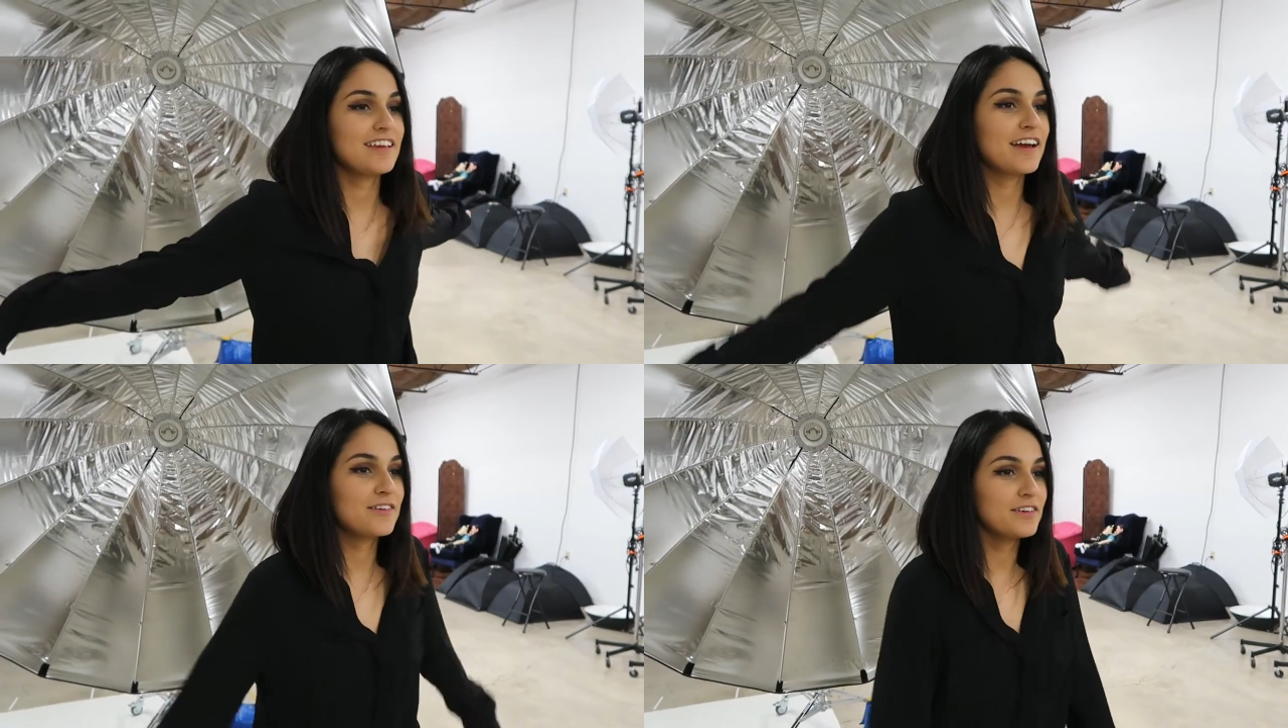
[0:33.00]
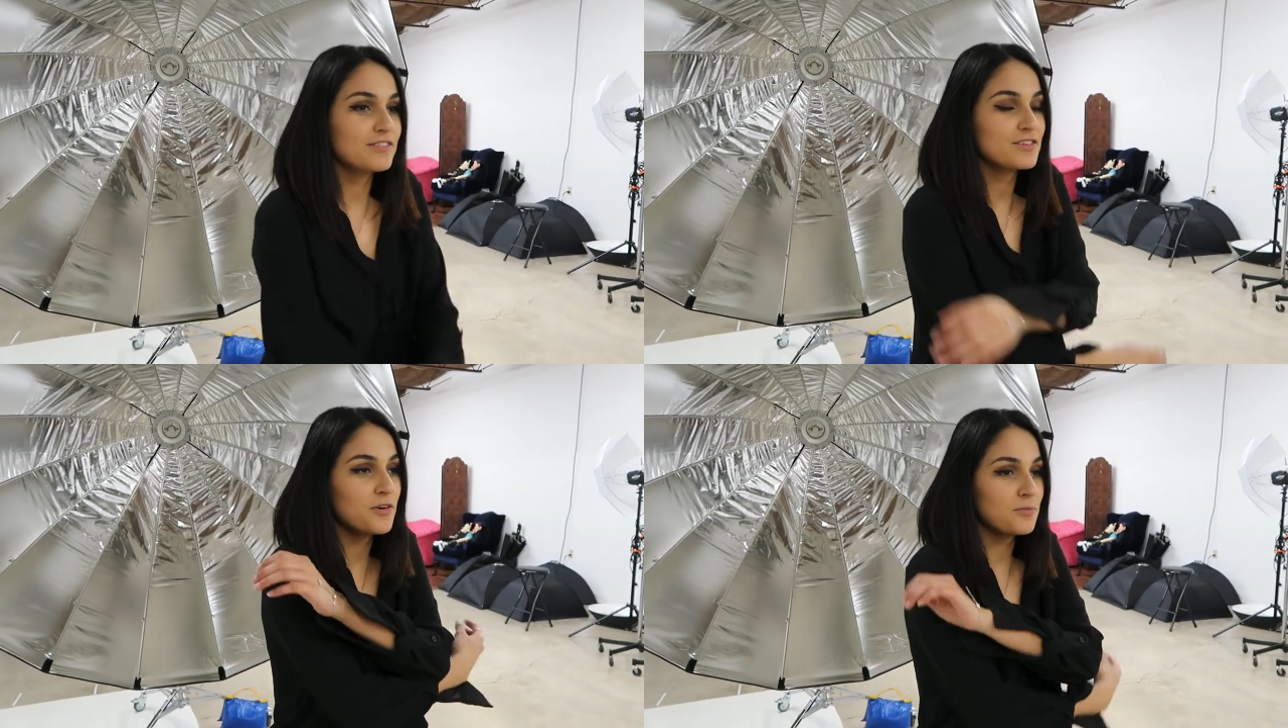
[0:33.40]
like I don't
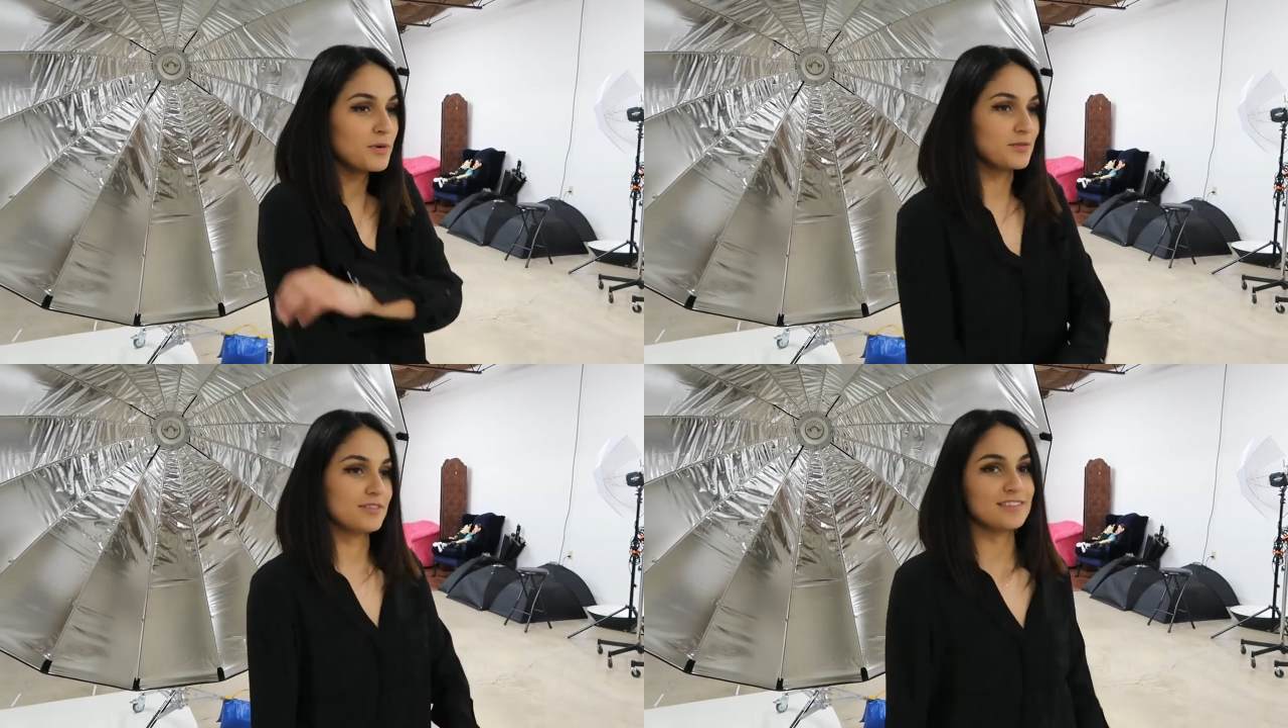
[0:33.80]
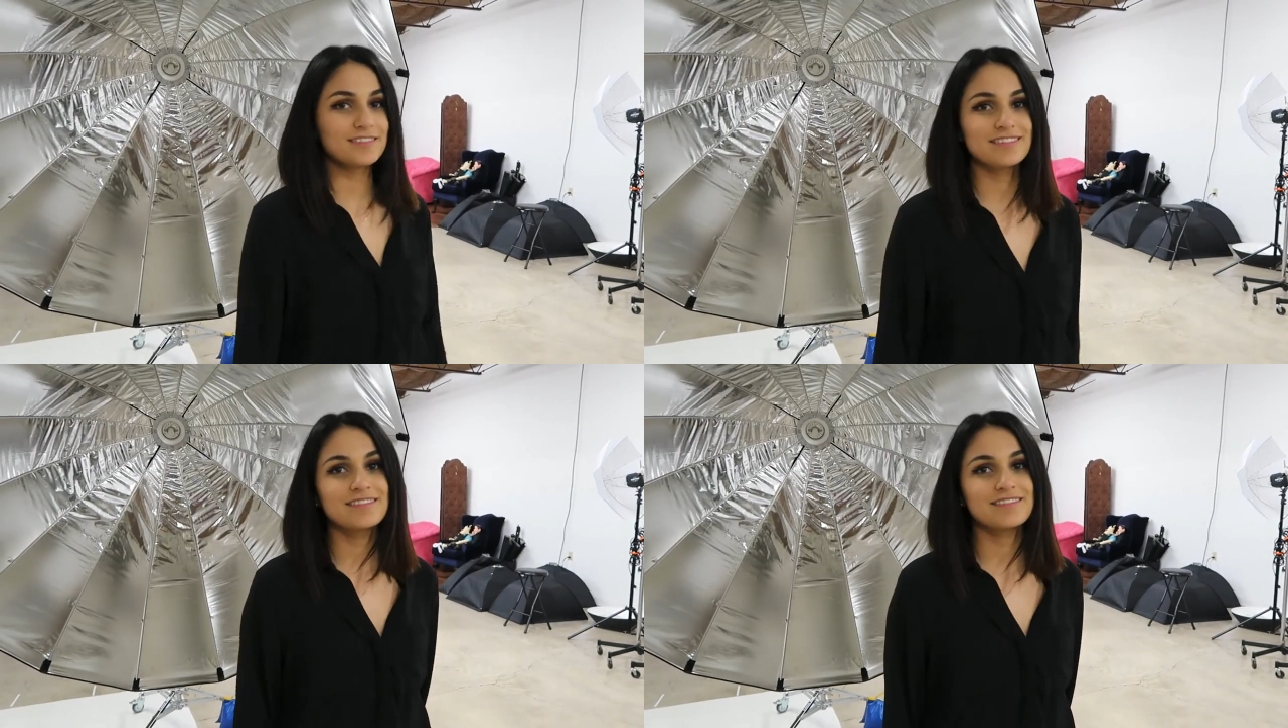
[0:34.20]
even know
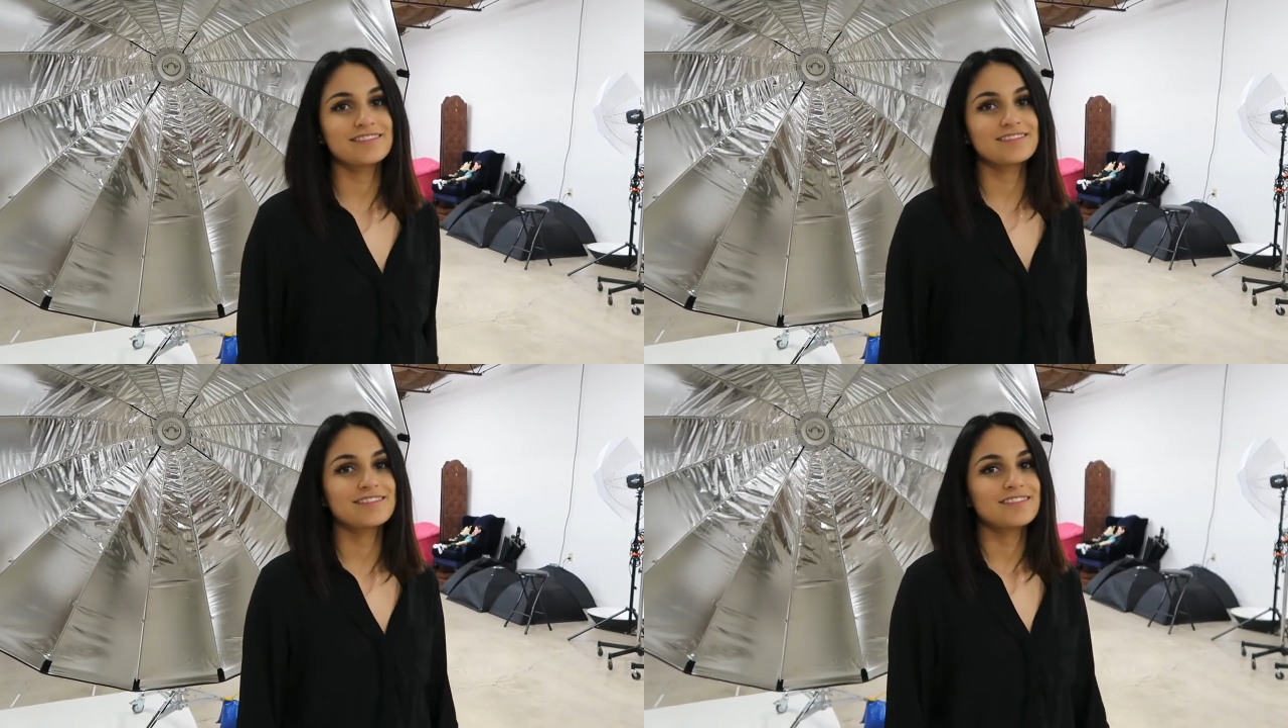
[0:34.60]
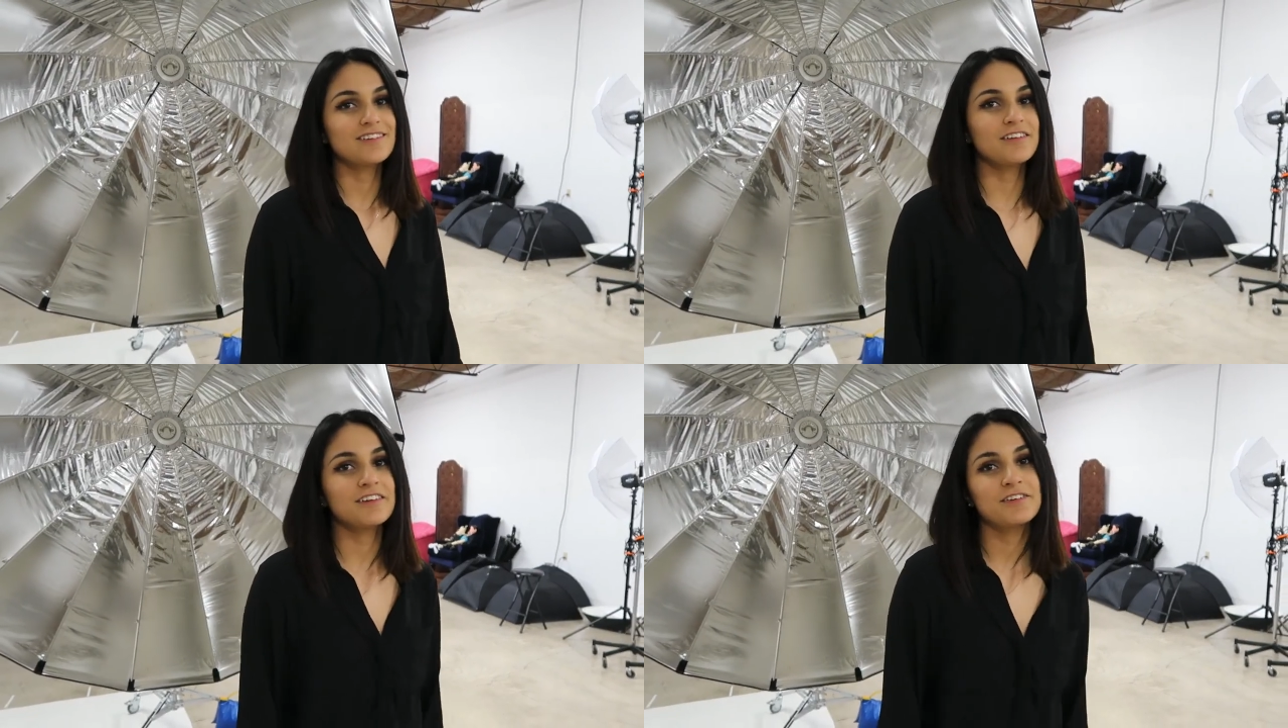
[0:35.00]
poses. Like, really?